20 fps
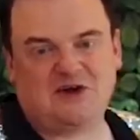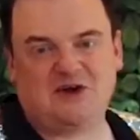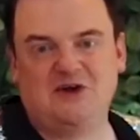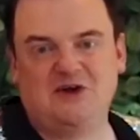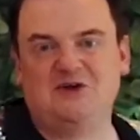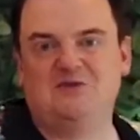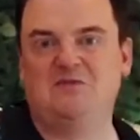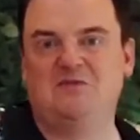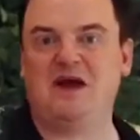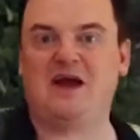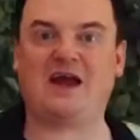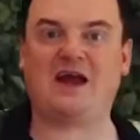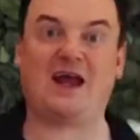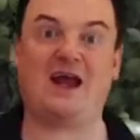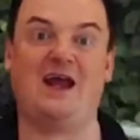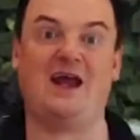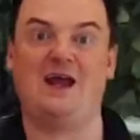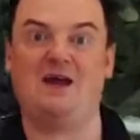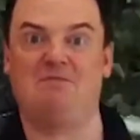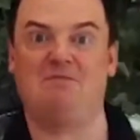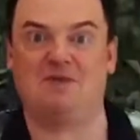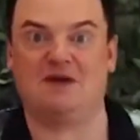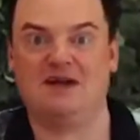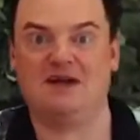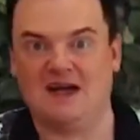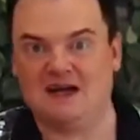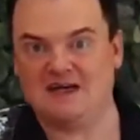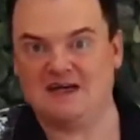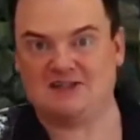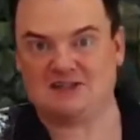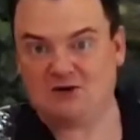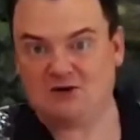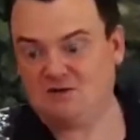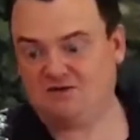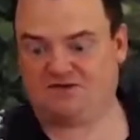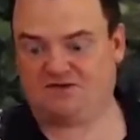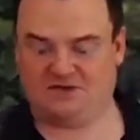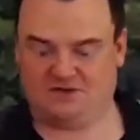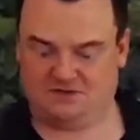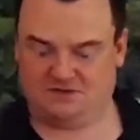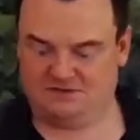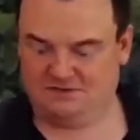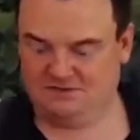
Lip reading: could make a banana dolphin.